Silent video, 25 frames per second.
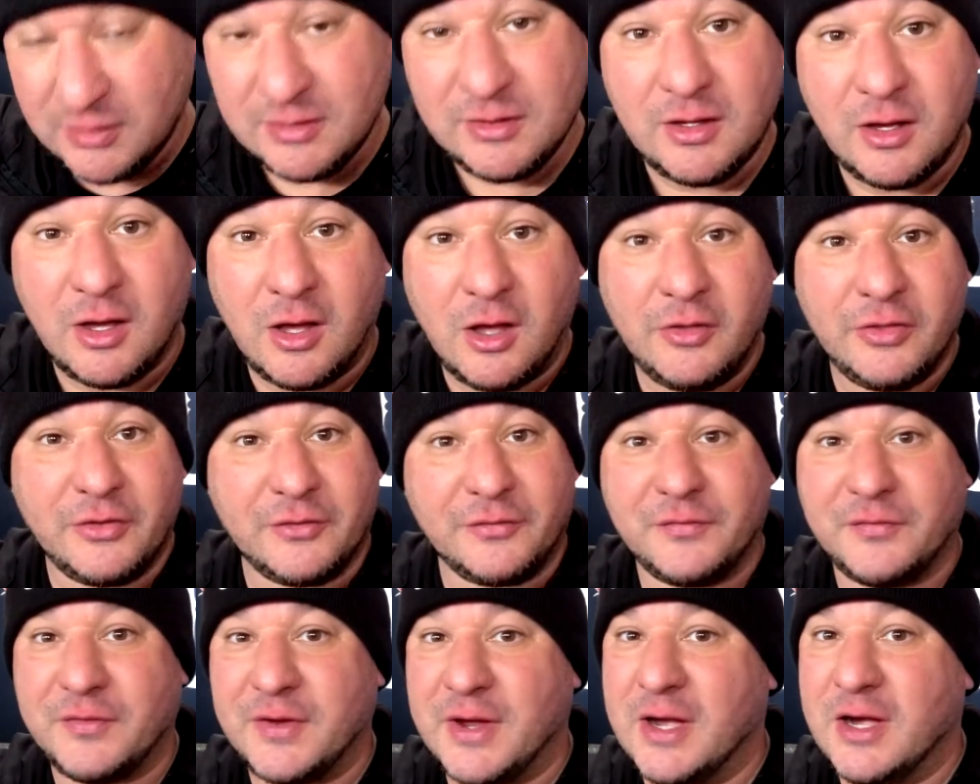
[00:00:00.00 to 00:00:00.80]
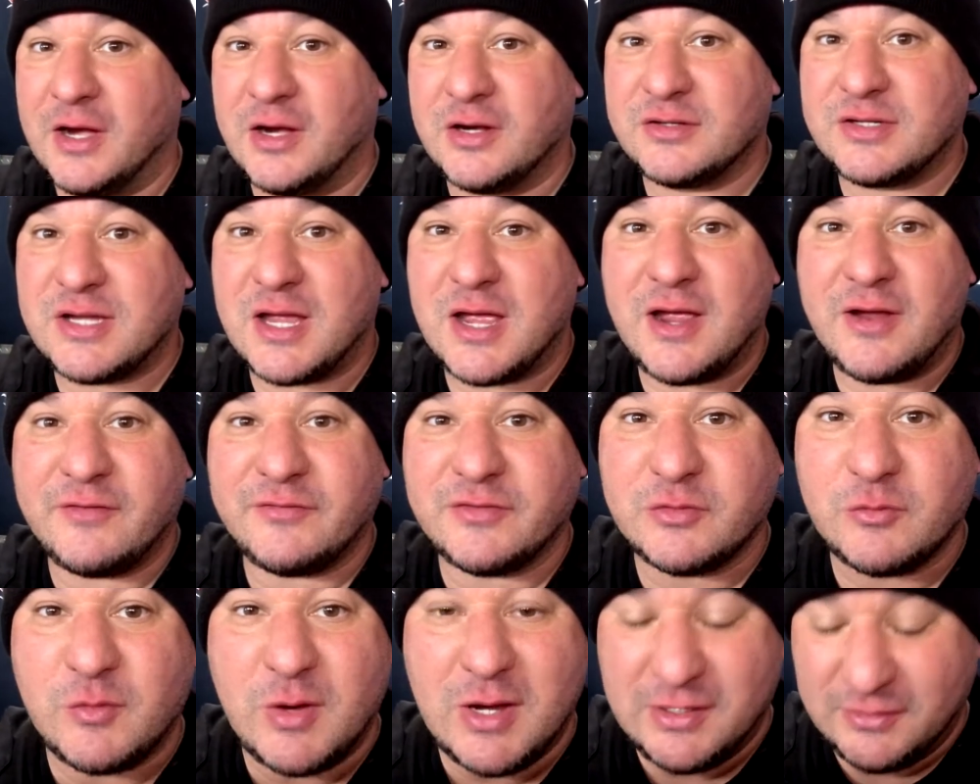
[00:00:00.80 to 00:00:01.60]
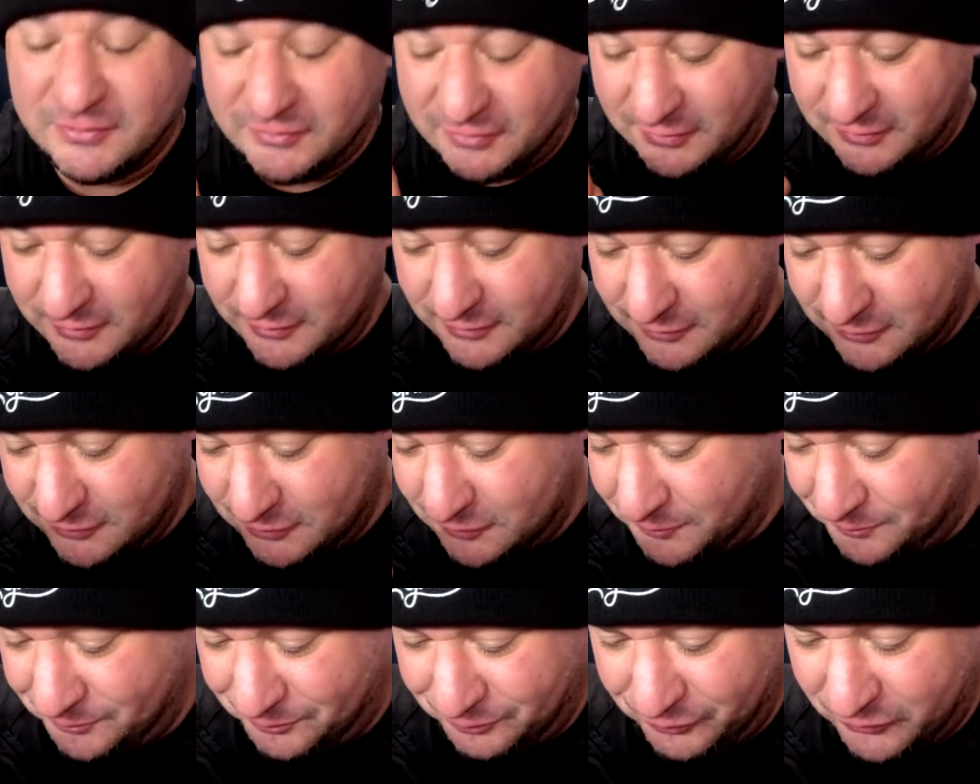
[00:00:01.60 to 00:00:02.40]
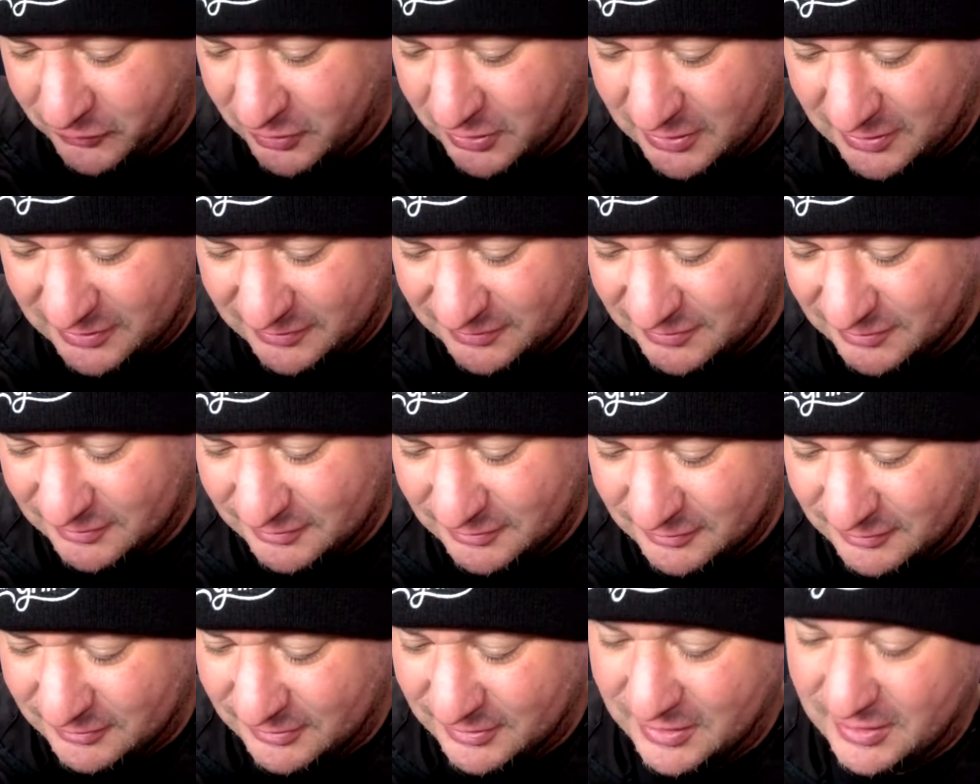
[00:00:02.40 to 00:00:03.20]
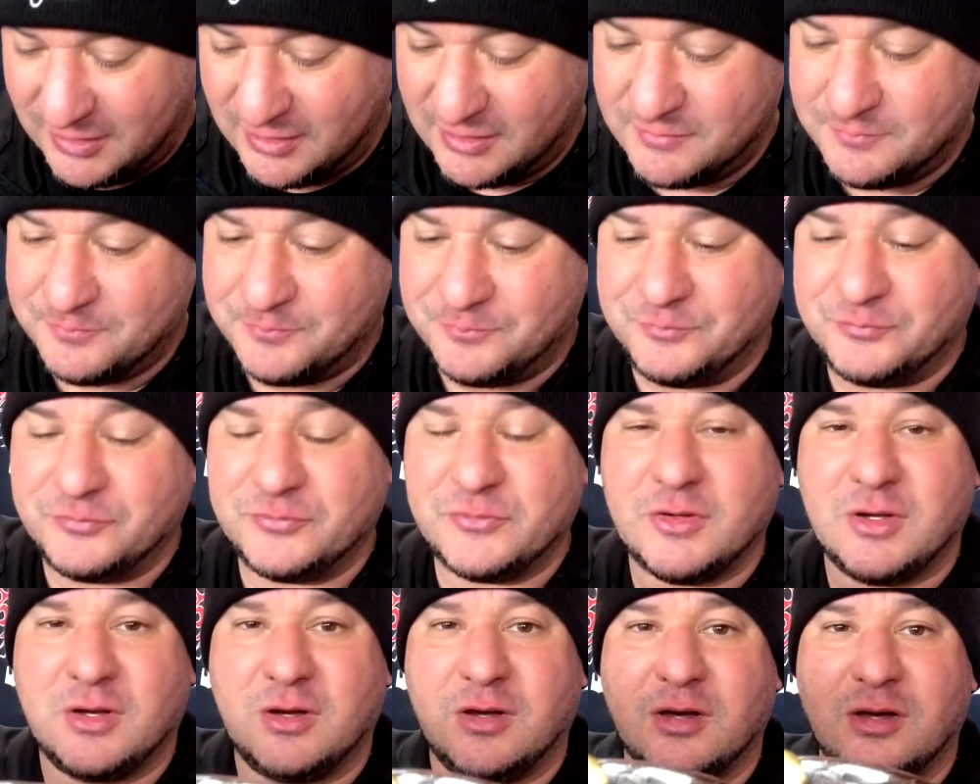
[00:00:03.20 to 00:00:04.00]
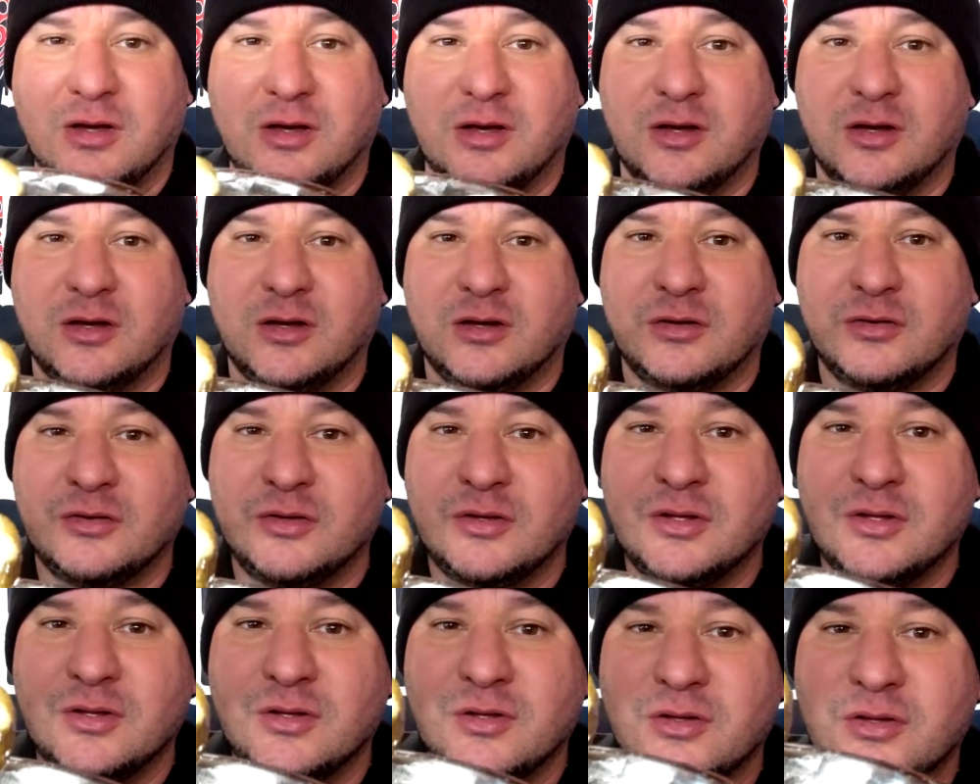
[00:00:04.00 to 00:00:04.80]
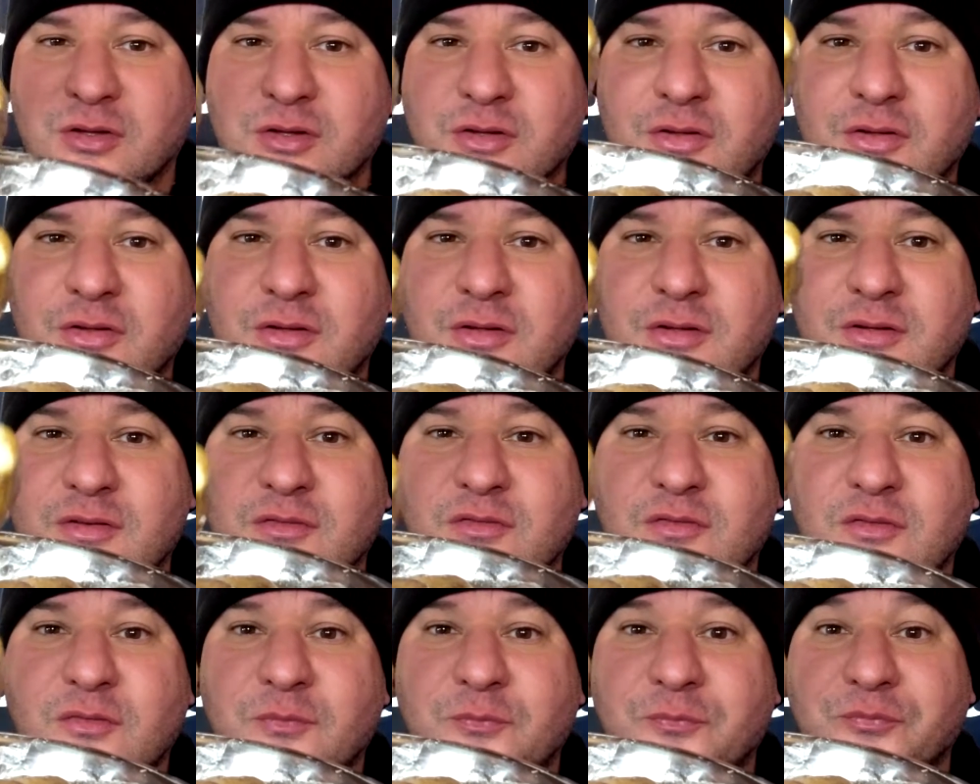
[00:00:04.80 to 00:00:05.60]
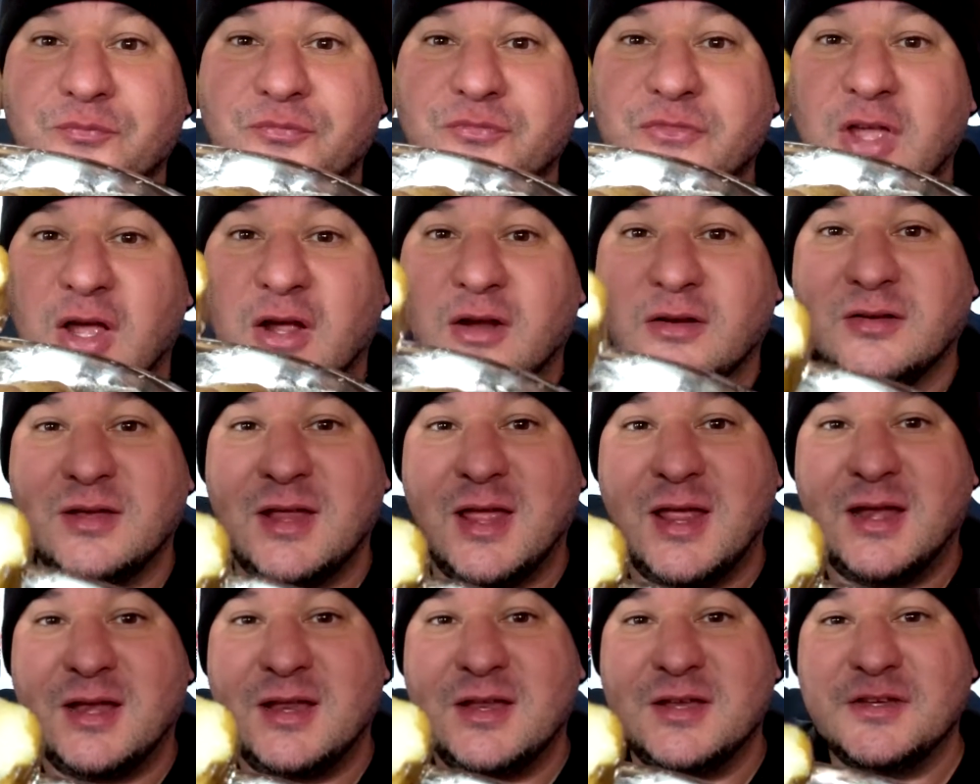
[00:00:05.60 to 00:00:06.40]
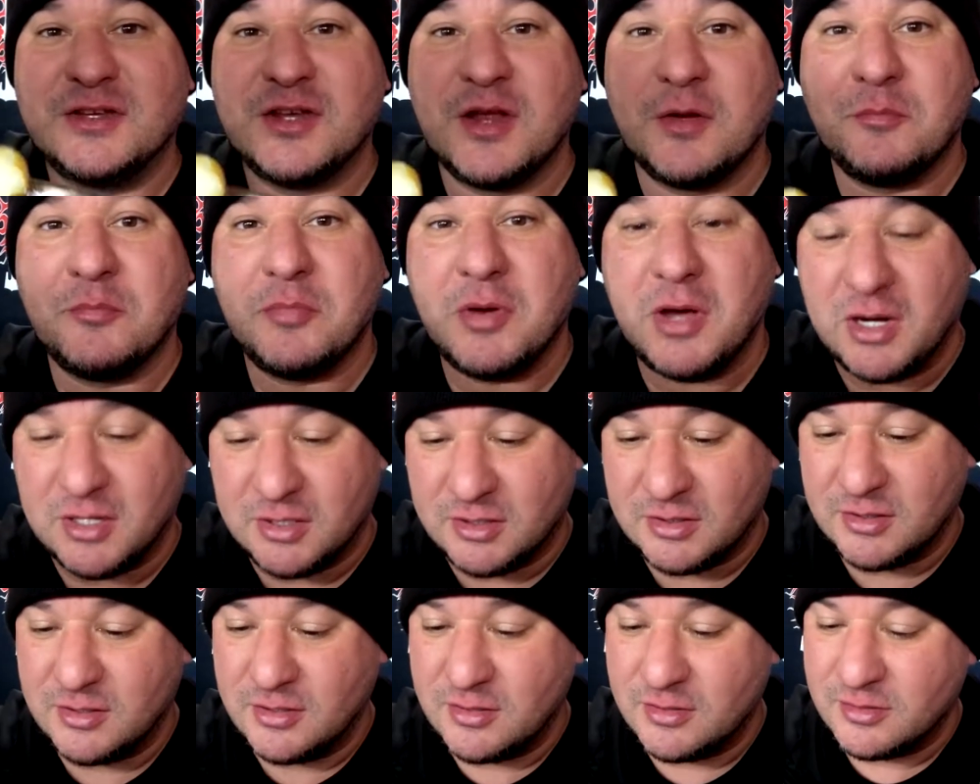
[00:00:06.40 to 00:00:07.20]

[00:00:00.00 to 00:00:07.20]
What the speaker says: All the fairs I ever went to as a little kid. Oh. Dunk that in your butter.